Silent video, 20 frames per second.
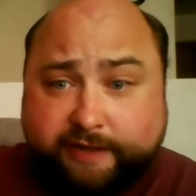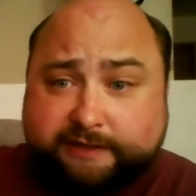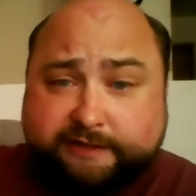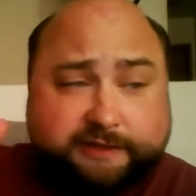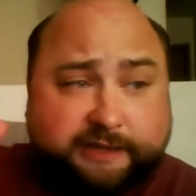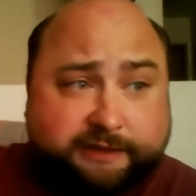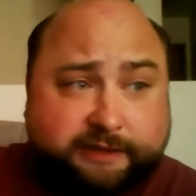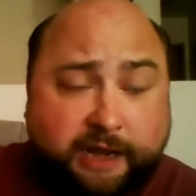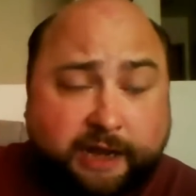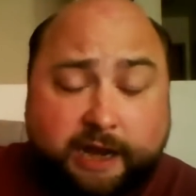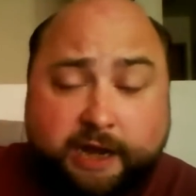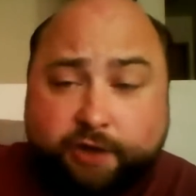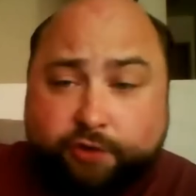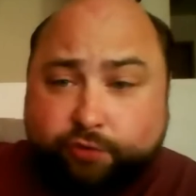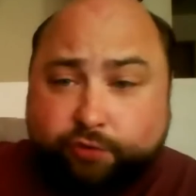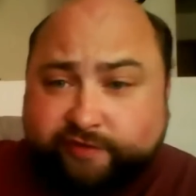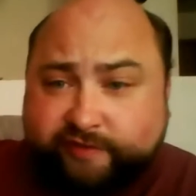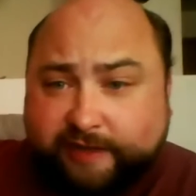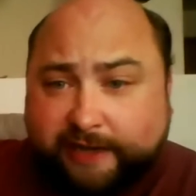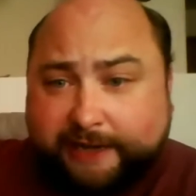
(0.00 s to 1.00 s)
That is that
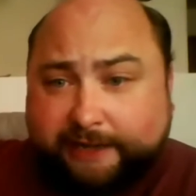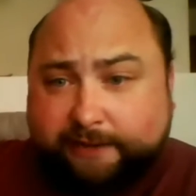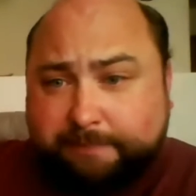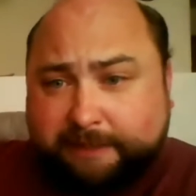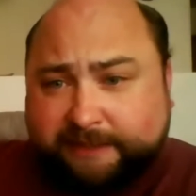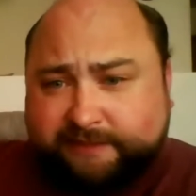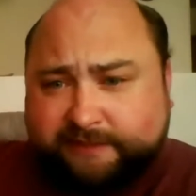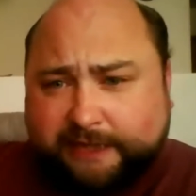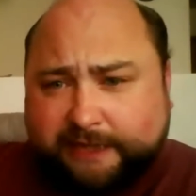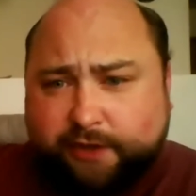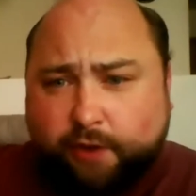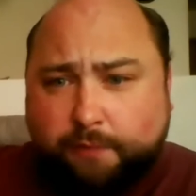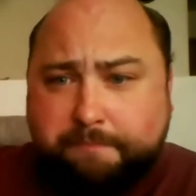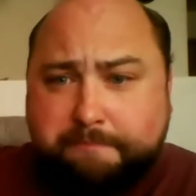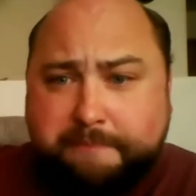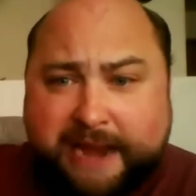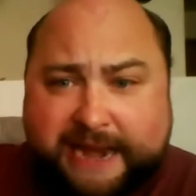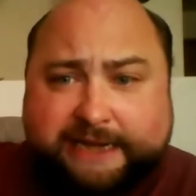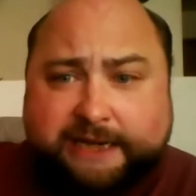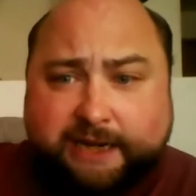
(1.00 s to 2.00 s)
you select basically a
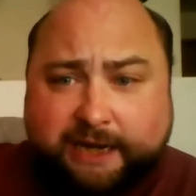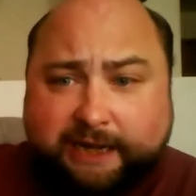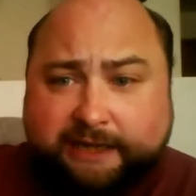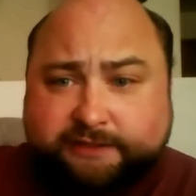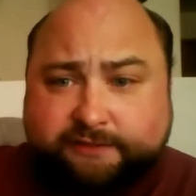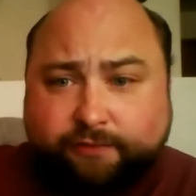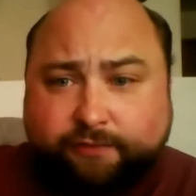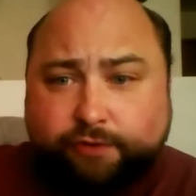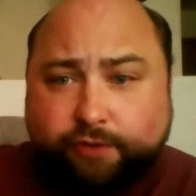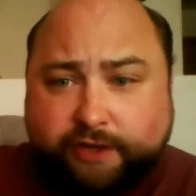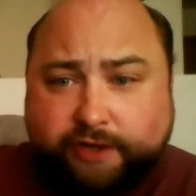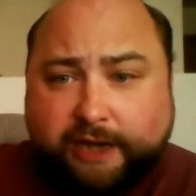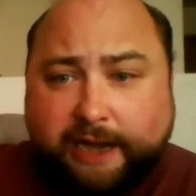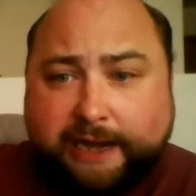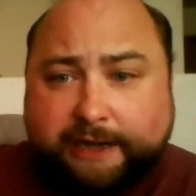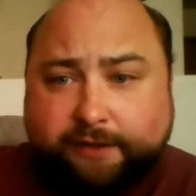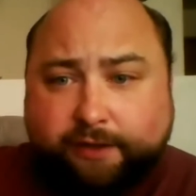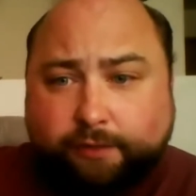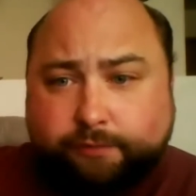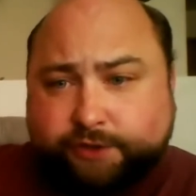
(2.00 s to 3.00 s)
main class for your
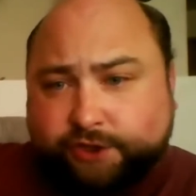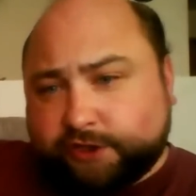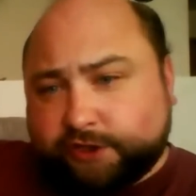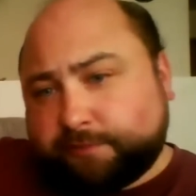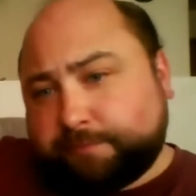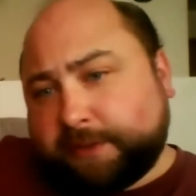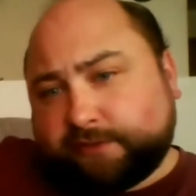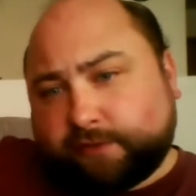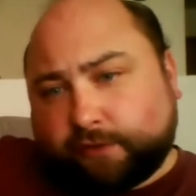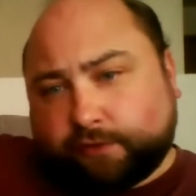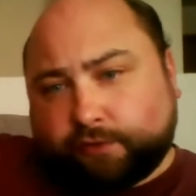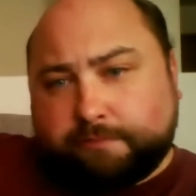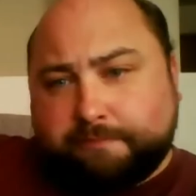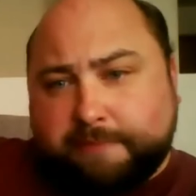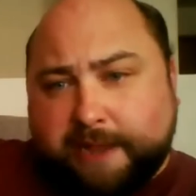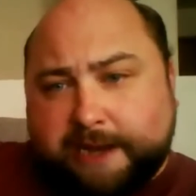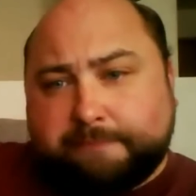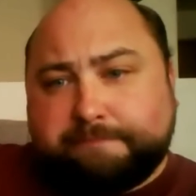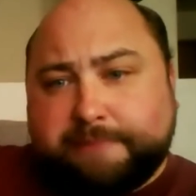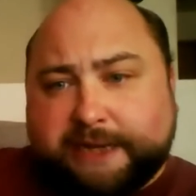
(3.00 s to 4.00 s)
character, which appears on the
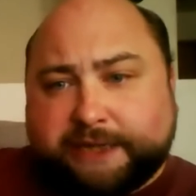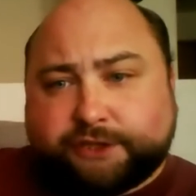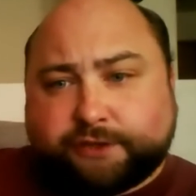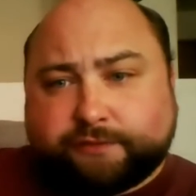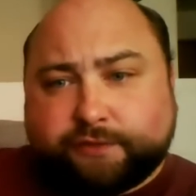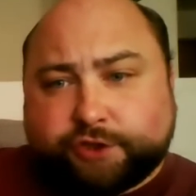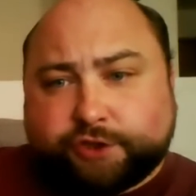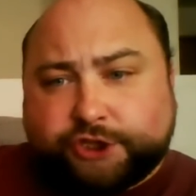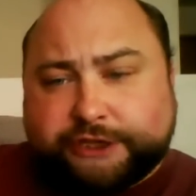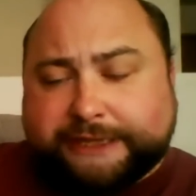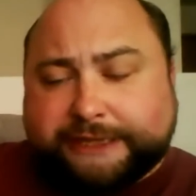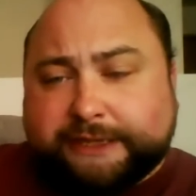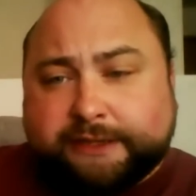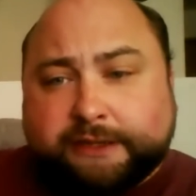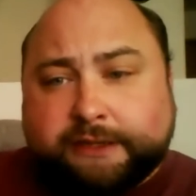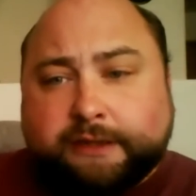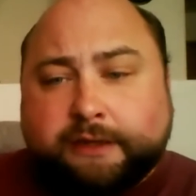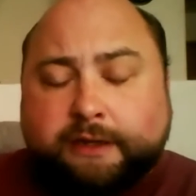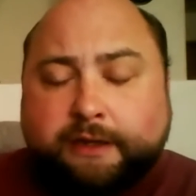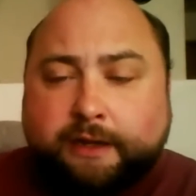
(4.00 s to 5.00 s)
main page of the sheet,
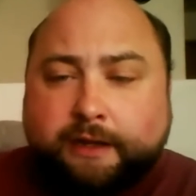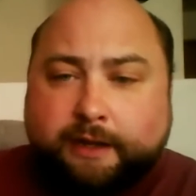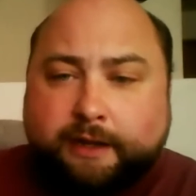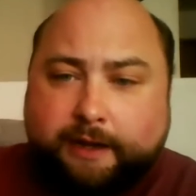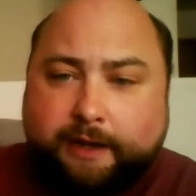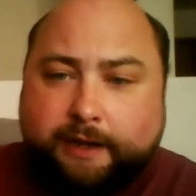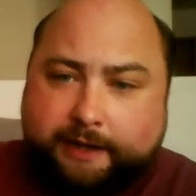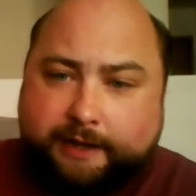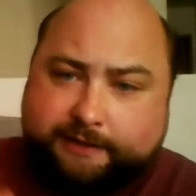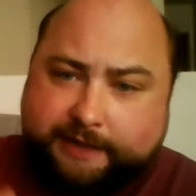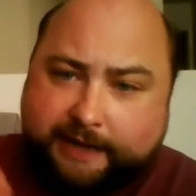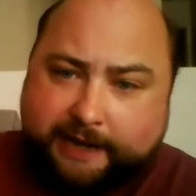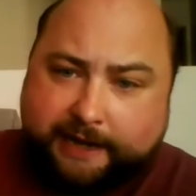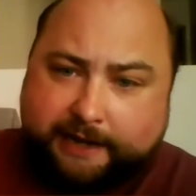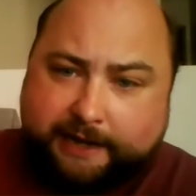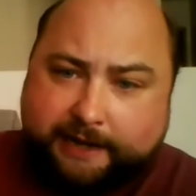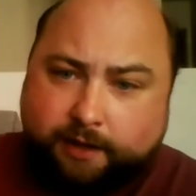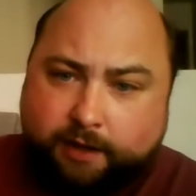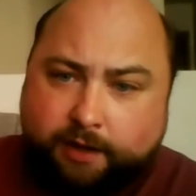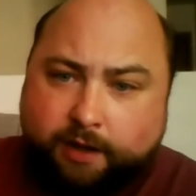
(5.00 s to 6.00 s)
and
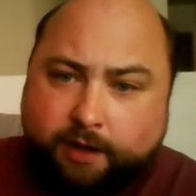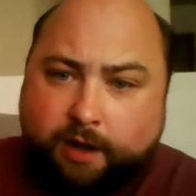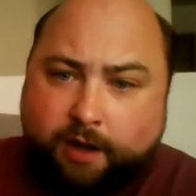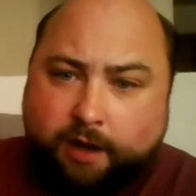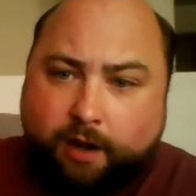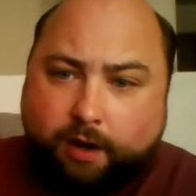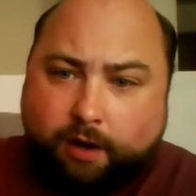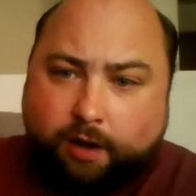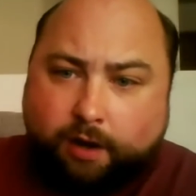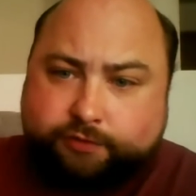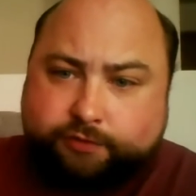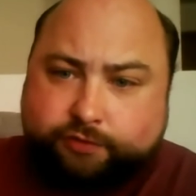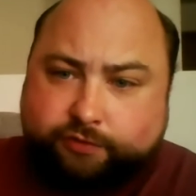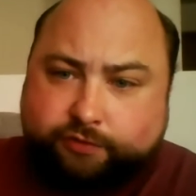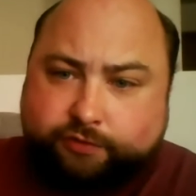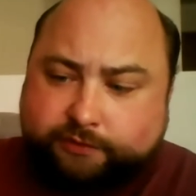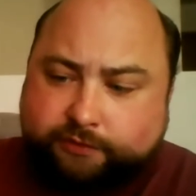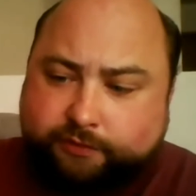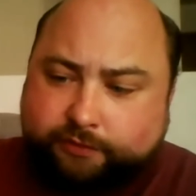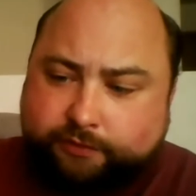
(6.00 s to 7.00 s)
then on
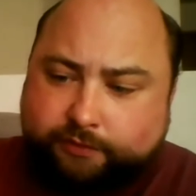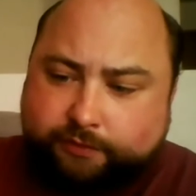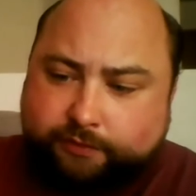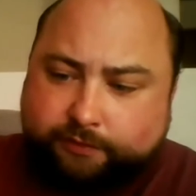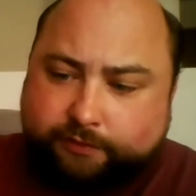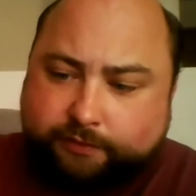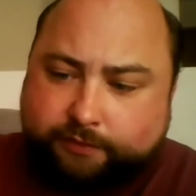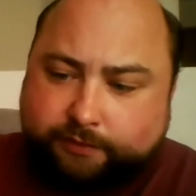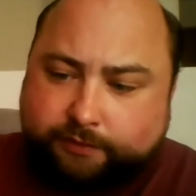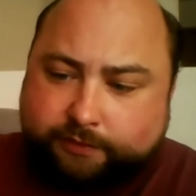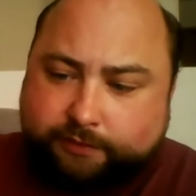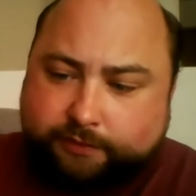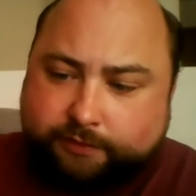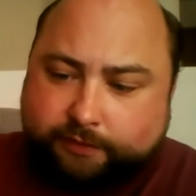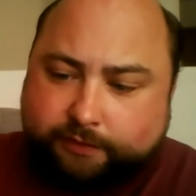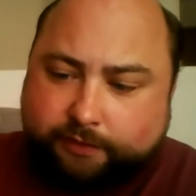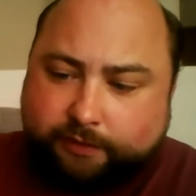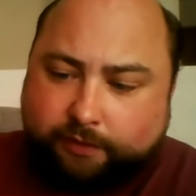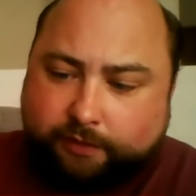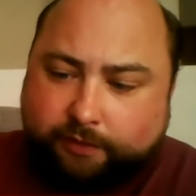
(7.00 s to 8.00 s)

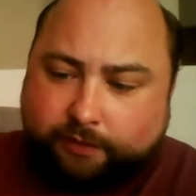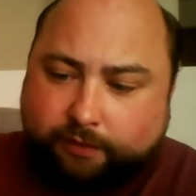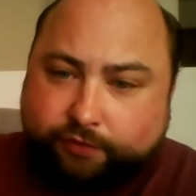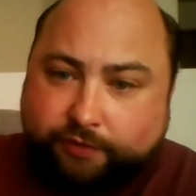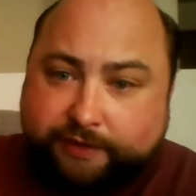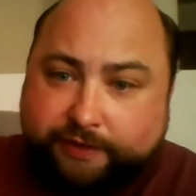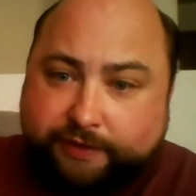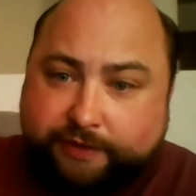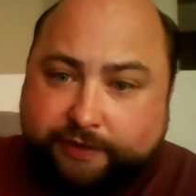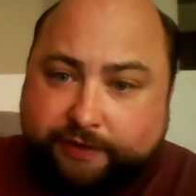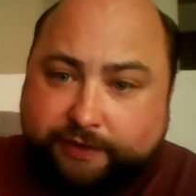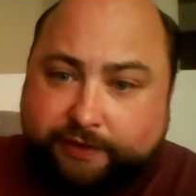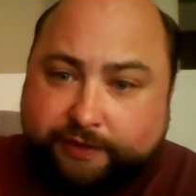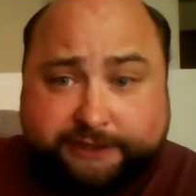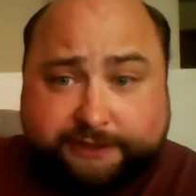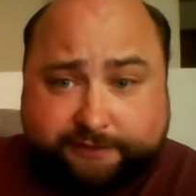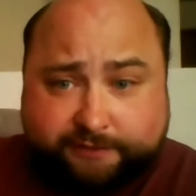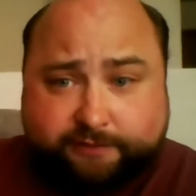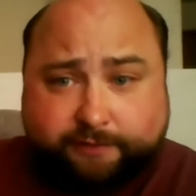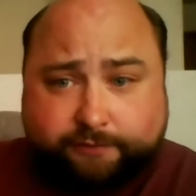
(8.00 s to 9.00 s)
the next
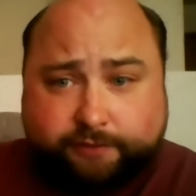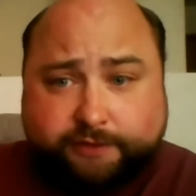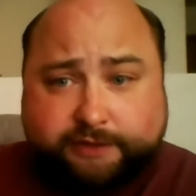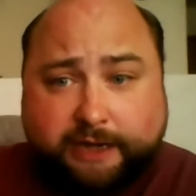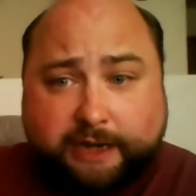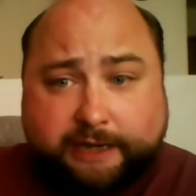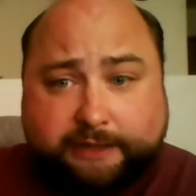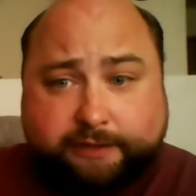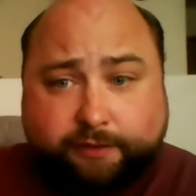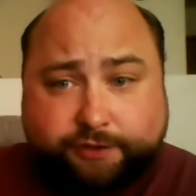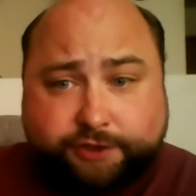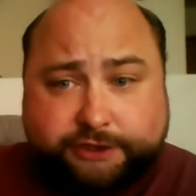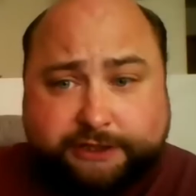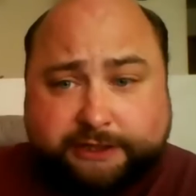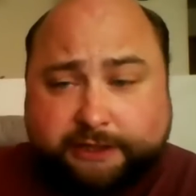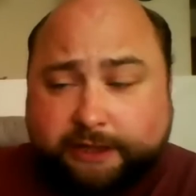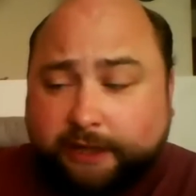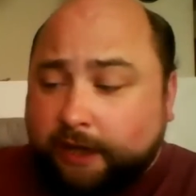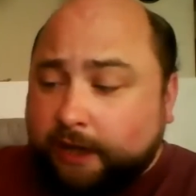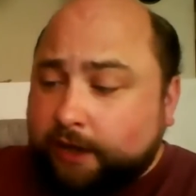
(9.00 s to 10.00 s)
sheets of the character
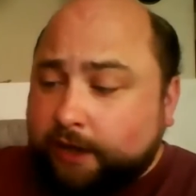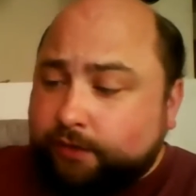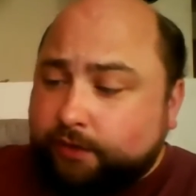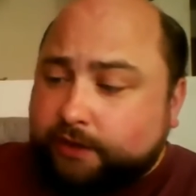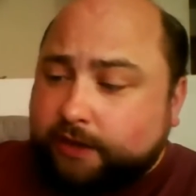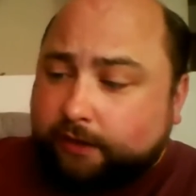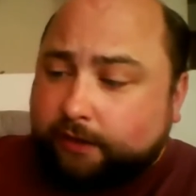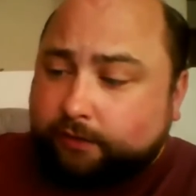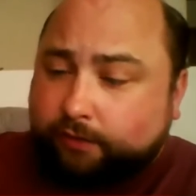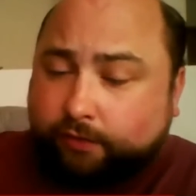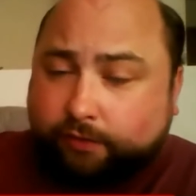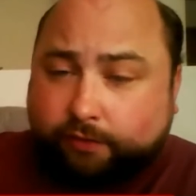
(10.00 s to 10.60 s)
sheet, you